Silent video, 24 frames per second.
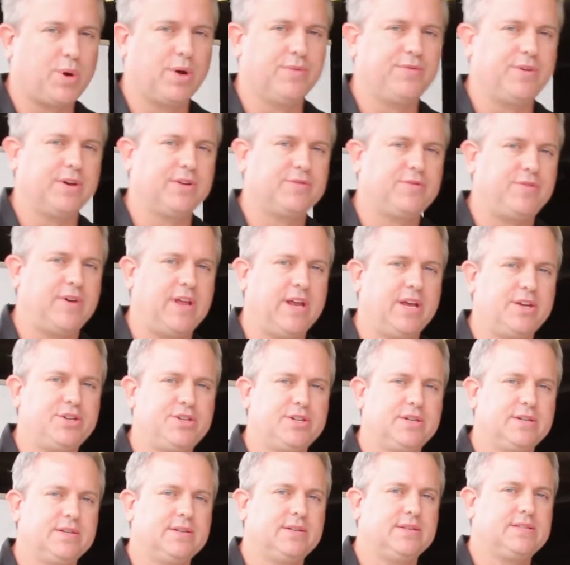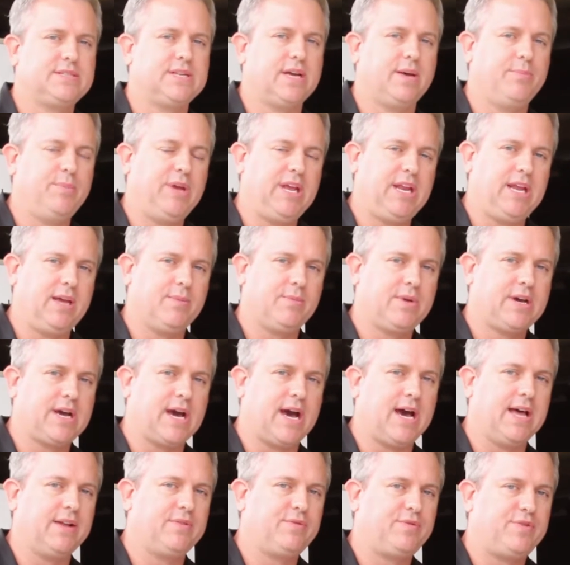Perfect Finish. It's a medium
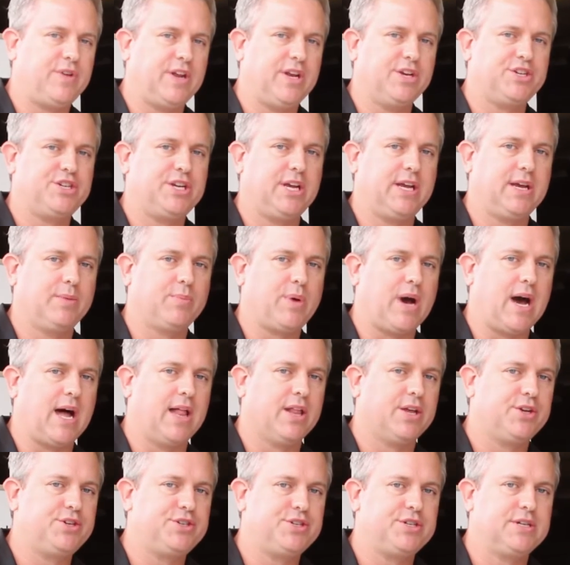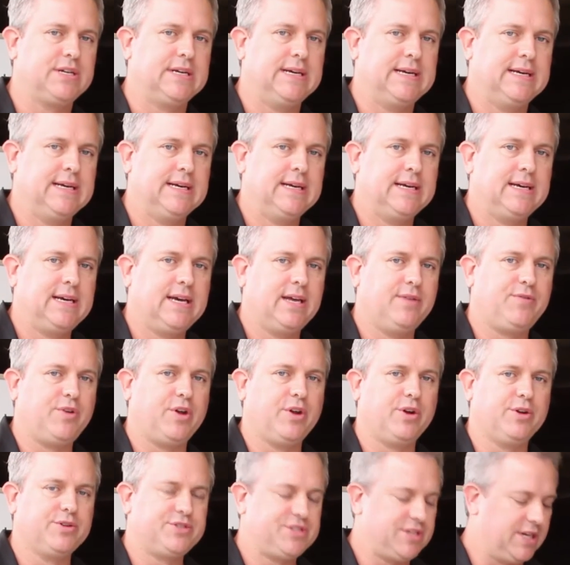cut finishing polish. If
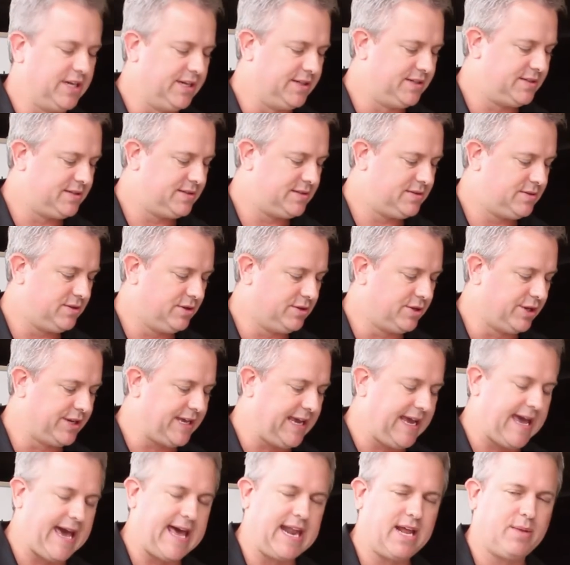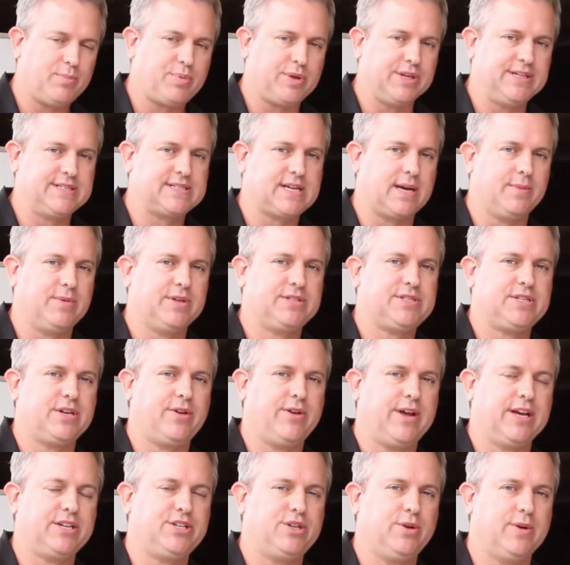you're interested in looking at it, please come to
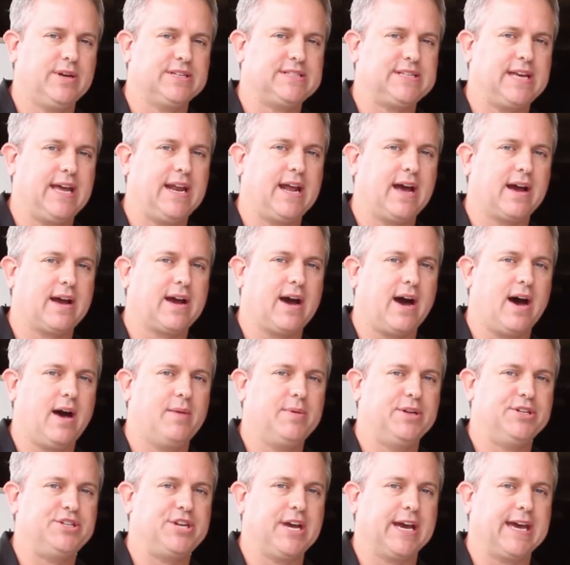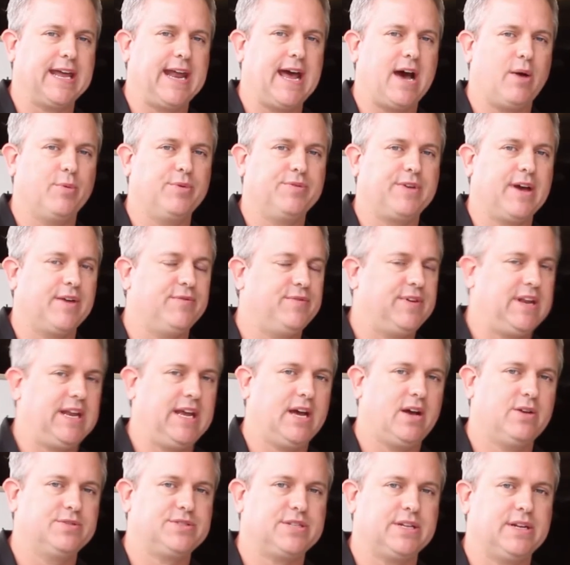SonaxUSA.com and check it out. We've got
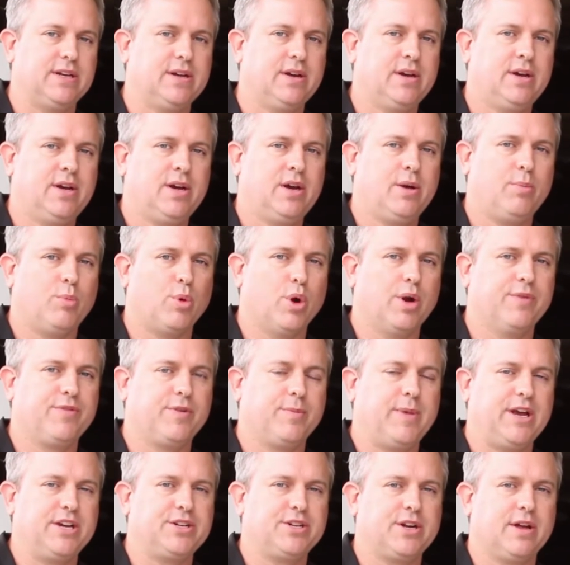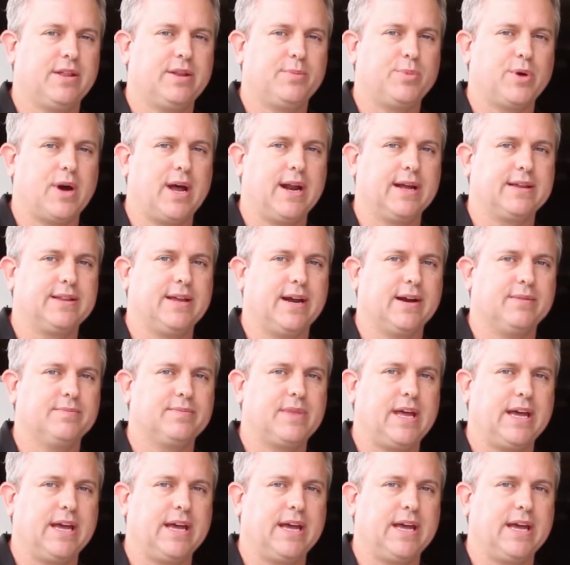videos and more information on the product there.